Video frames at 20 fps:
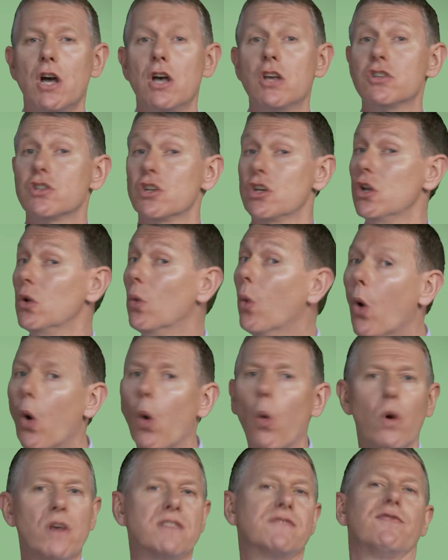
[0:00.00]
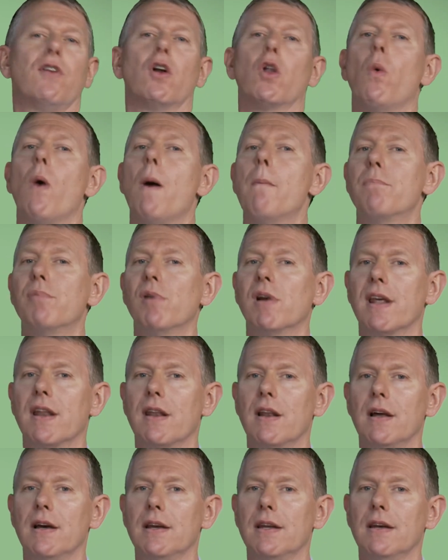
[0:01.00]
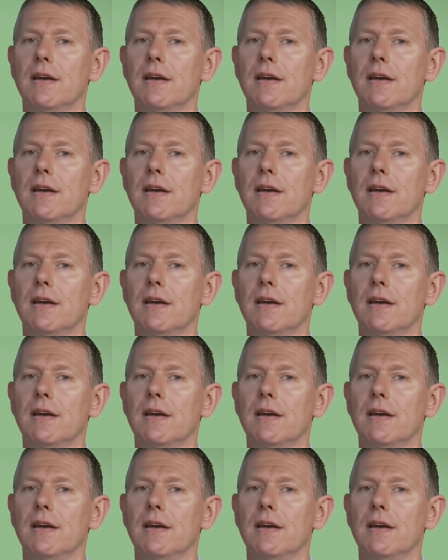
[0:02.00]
so you always follow up brilliantly.